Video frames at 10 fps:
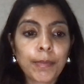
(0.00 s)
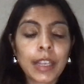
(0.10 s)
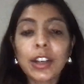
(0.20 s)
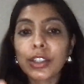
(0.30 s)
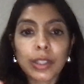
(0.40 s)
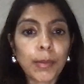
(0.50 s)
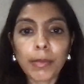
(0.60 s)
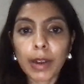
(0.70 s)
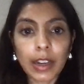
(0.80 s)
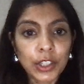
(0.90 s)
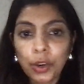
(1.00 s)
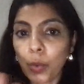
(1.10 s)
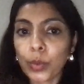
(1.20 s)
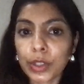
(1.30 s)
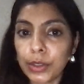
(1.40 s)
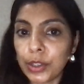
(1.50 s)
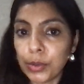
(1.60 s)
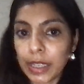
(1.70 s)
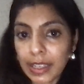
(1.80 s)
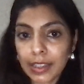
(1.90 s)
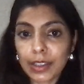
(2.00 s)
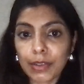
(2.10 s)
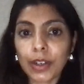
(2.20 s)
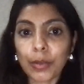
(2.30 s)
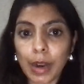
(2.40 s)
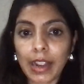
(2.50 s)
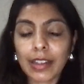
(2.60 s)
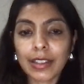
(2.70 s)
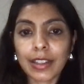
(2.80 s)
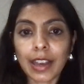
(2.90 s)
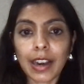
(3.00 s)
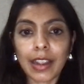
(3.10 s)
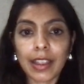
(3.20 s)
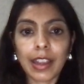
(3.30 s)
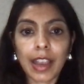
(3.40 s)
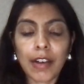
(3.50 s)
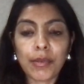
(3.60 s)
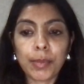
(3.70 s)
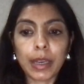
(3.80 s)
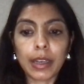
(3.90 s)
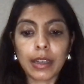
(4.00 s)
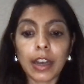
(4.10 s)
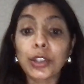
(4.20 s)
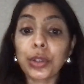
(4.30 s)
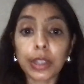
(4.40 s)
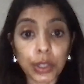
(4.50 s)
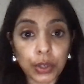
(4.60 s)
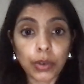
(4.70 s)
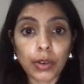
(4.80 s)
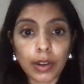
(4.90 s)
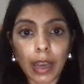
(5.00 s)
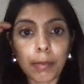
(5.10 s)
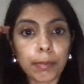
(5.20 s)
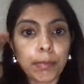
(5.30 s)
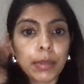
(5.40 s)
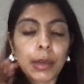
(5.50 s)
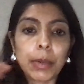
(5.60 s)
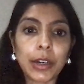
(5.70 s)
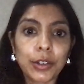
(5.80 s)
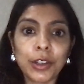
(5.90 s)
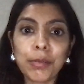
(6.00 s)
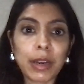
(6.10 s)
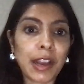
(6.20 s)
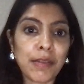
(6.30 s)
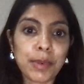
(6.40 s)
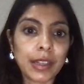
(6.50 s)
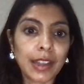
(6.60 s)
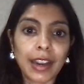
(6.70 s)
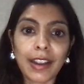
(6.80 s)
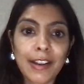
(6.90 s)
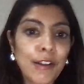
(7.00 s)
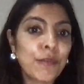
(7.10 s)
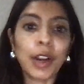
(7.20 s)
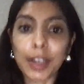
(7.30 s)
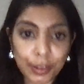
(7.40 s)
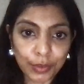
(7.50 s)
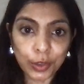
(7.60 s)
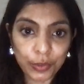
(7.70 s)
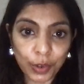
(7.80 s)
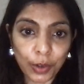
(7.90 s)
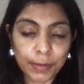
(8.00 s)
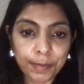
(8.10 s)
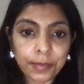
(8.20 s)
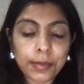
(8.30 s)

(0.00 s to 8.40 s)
here's some, unique and different ways that I think have been untraditional at Planned Parenthood, but have been like very fruitful